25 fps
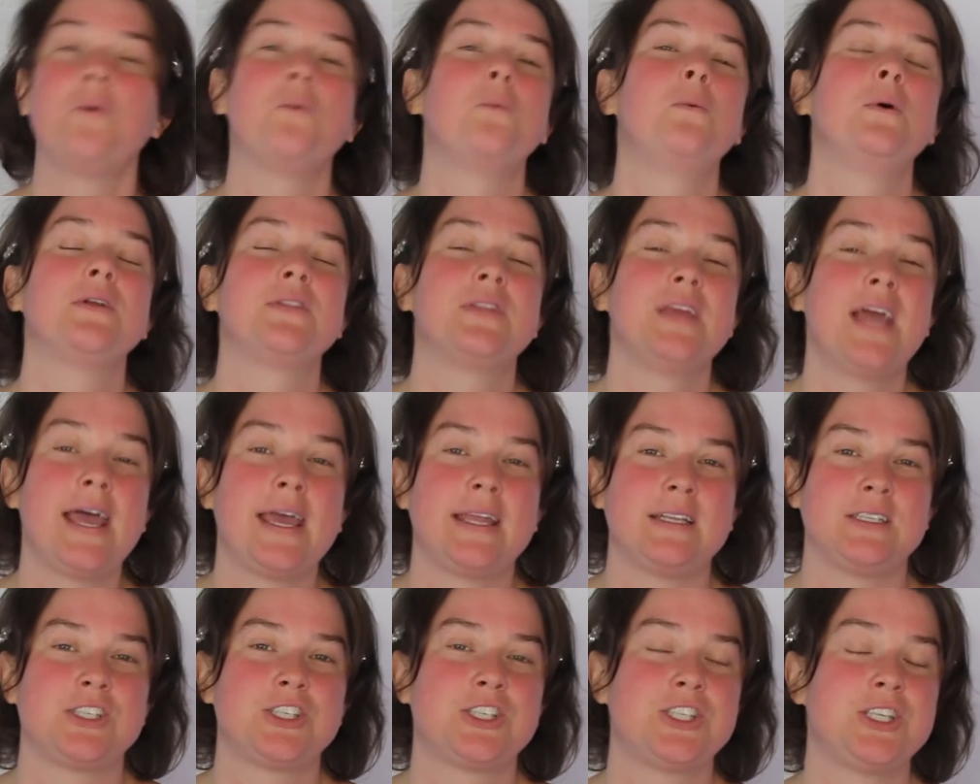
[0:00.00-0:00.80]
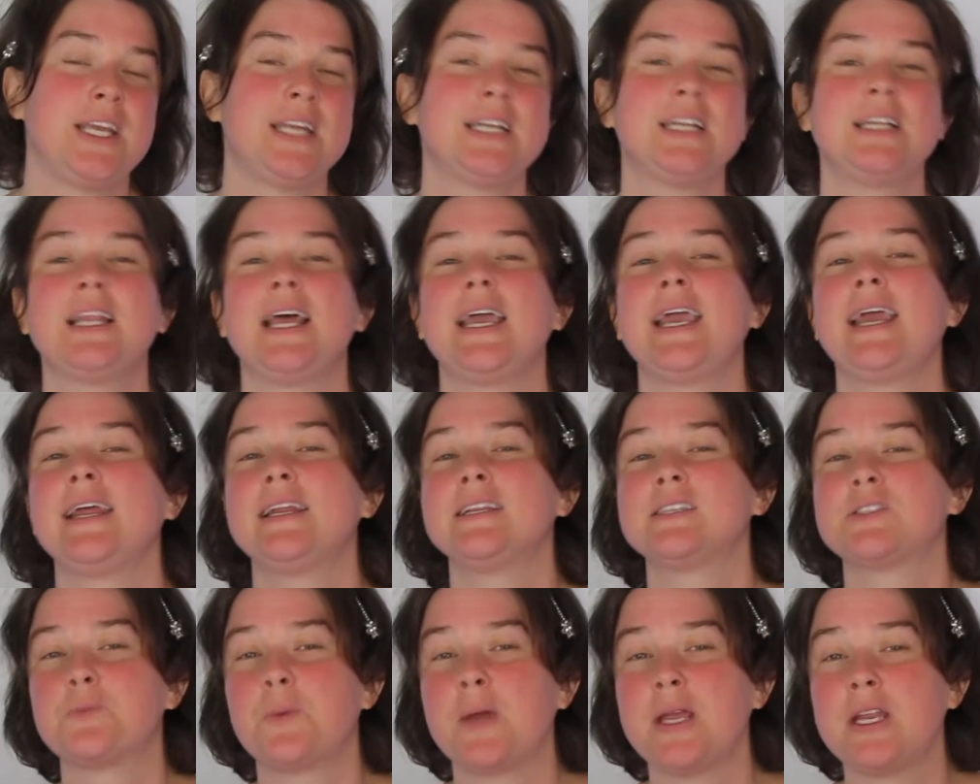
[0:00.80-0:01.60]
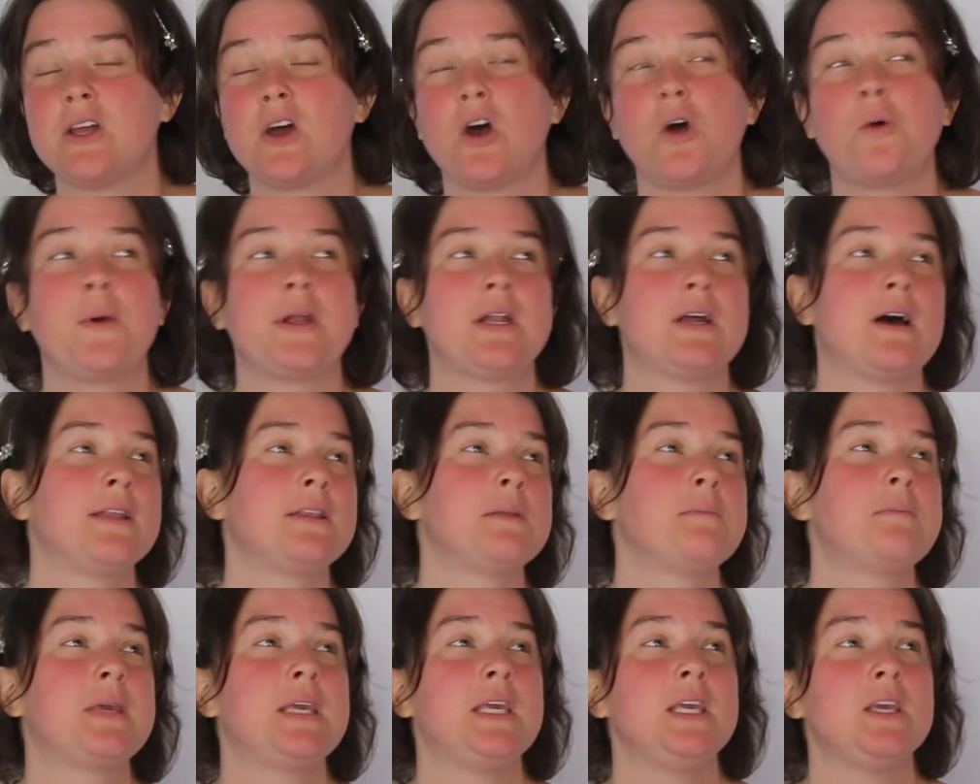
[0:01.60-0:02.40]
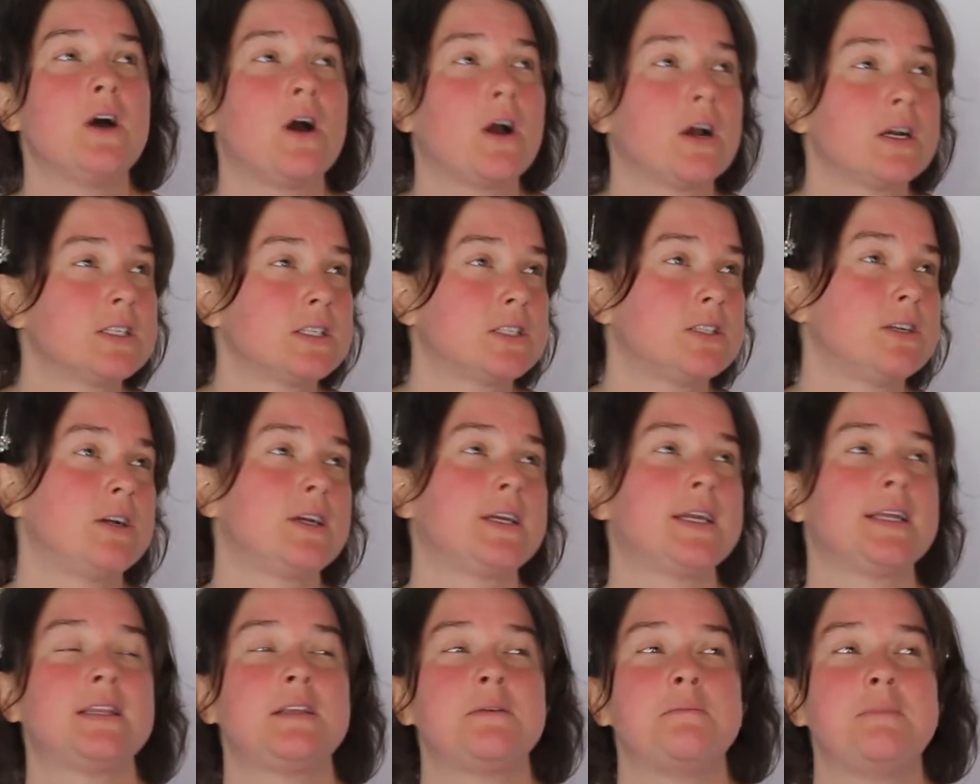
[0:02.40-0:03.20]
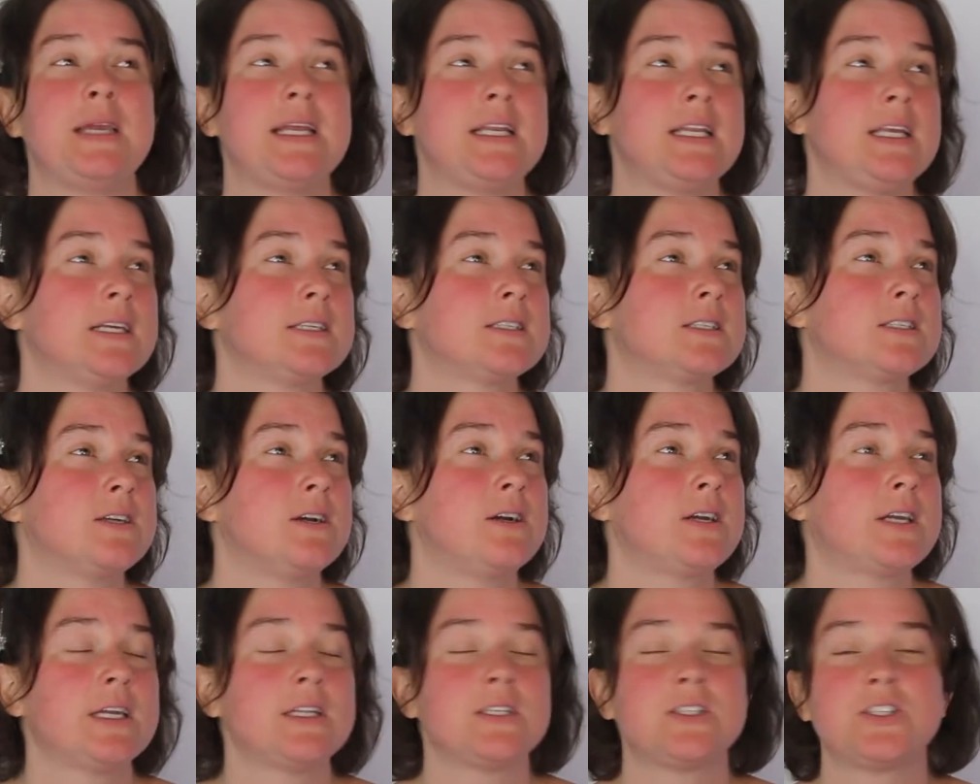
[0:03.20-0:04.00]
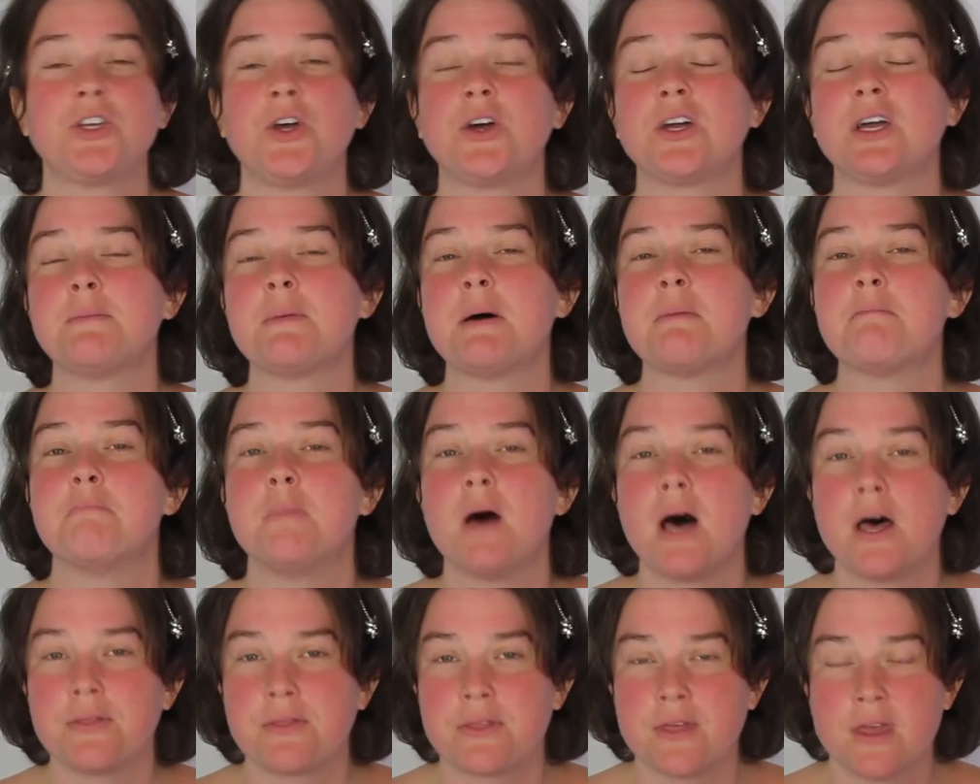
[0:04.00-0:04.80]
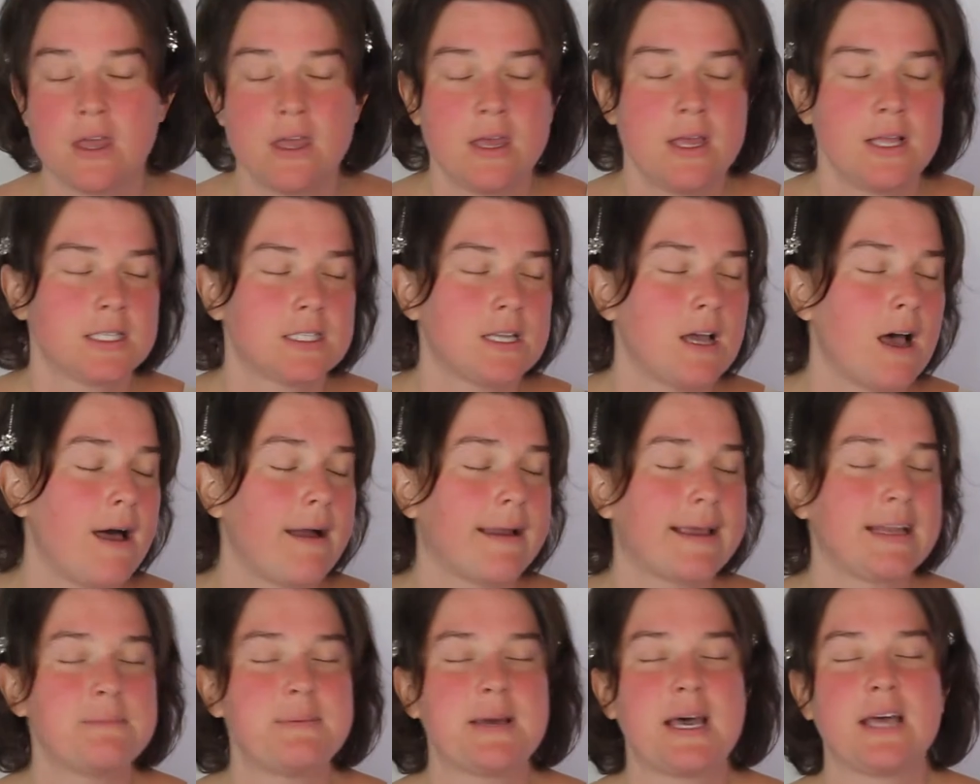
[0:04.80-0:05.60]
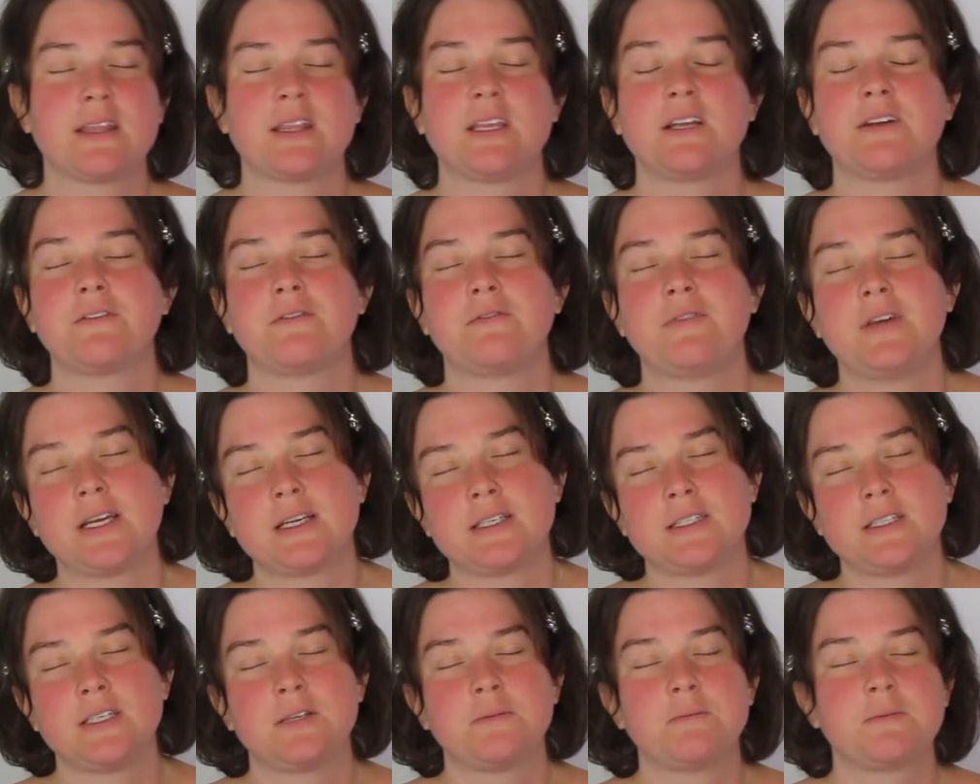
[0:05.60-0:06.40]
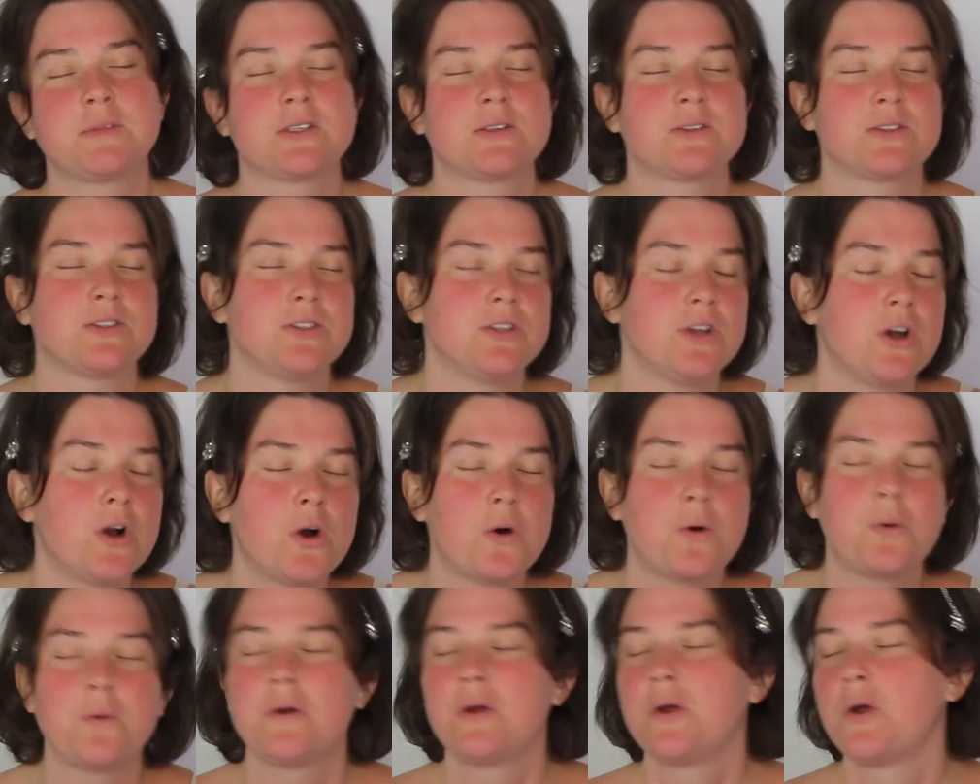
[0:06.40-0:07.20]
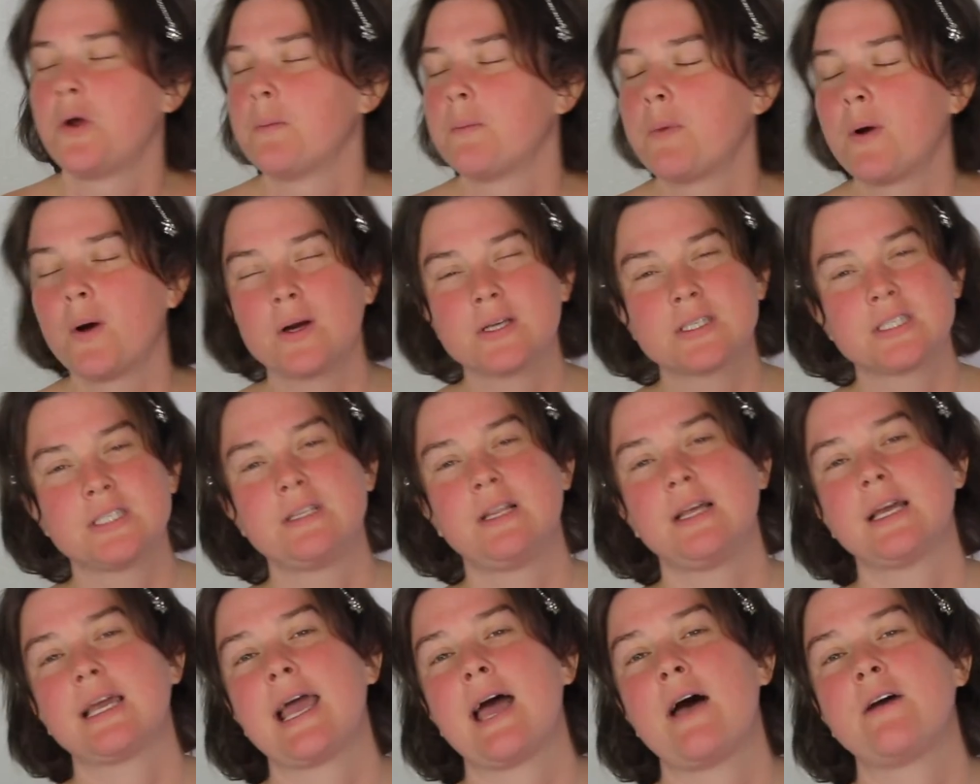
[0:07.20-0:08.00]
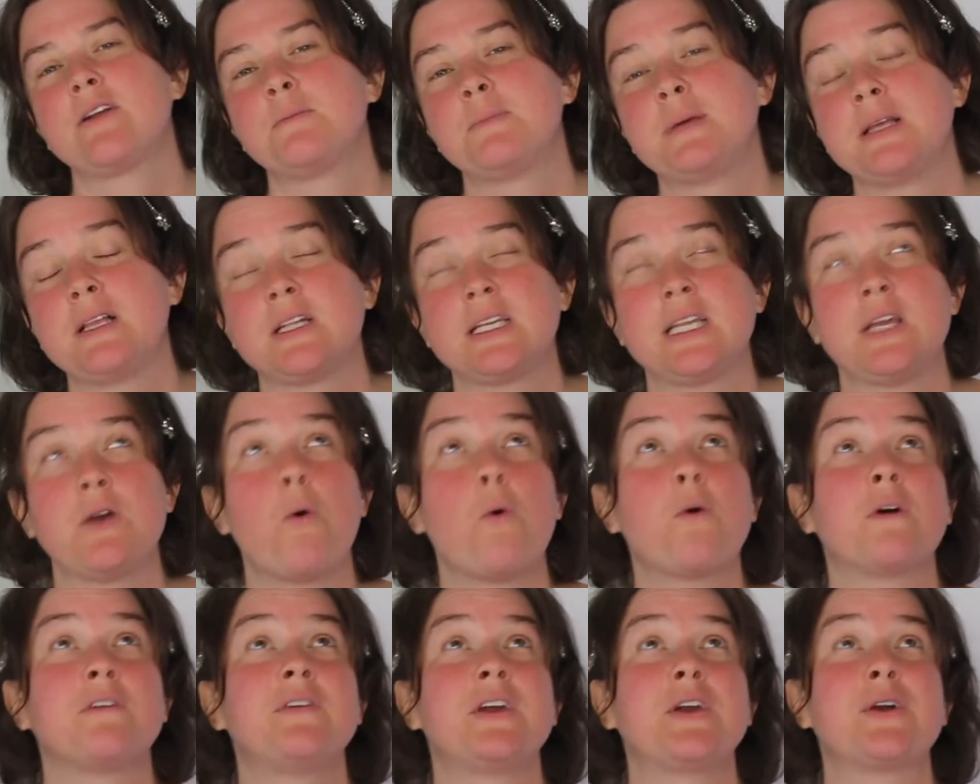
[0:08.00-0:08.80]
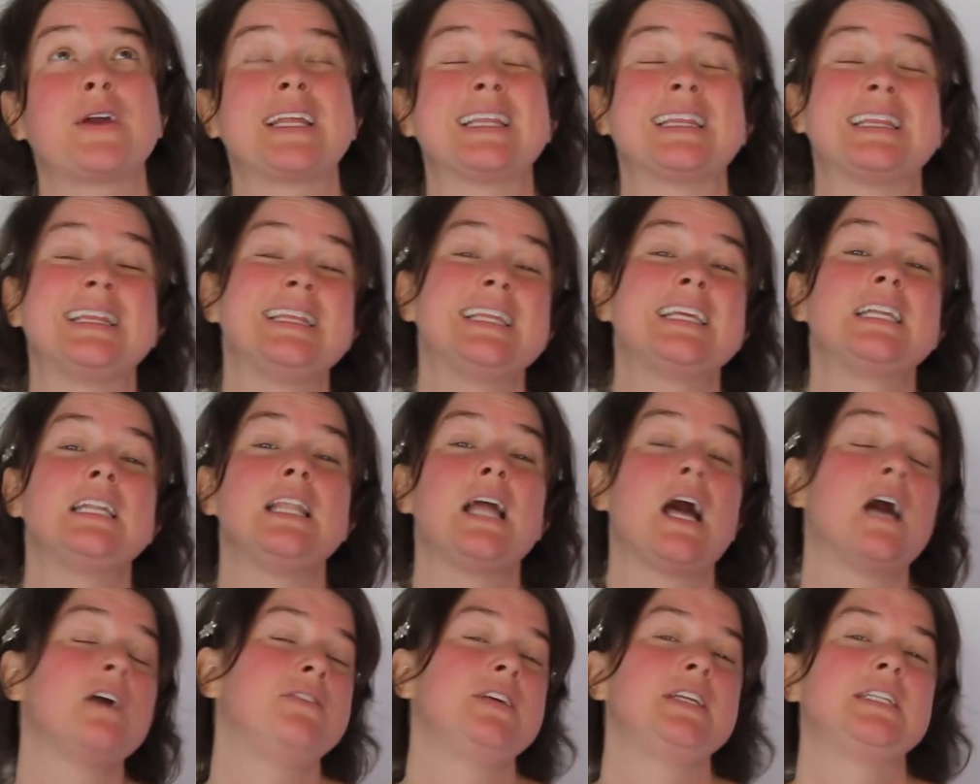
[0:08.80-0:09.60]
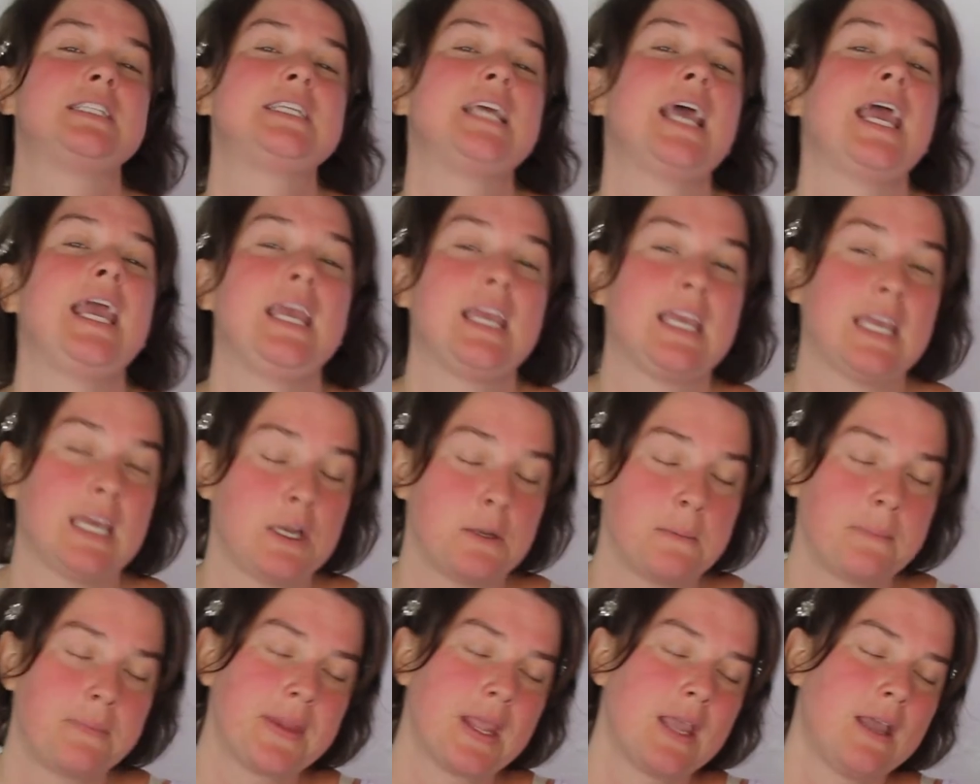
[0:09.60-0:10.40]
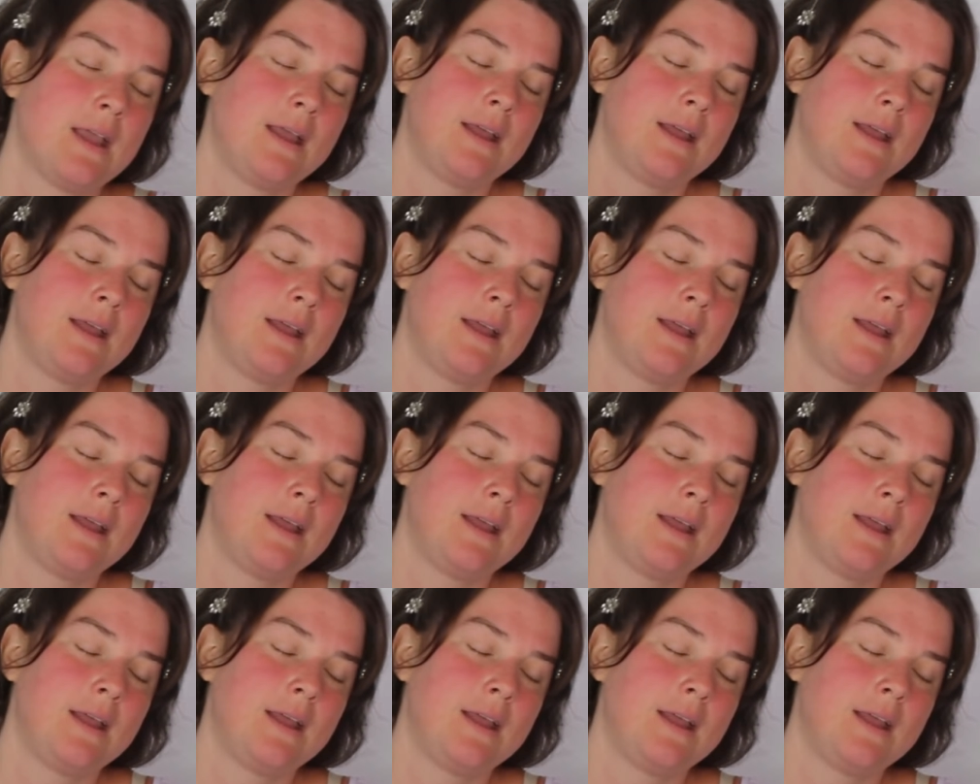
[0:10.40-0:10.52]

Well, then, she and Elaine, as we know, went on the PR circuit, the media circuit, took them a month talking about their victims. There's no personal accountability or very little of it taken.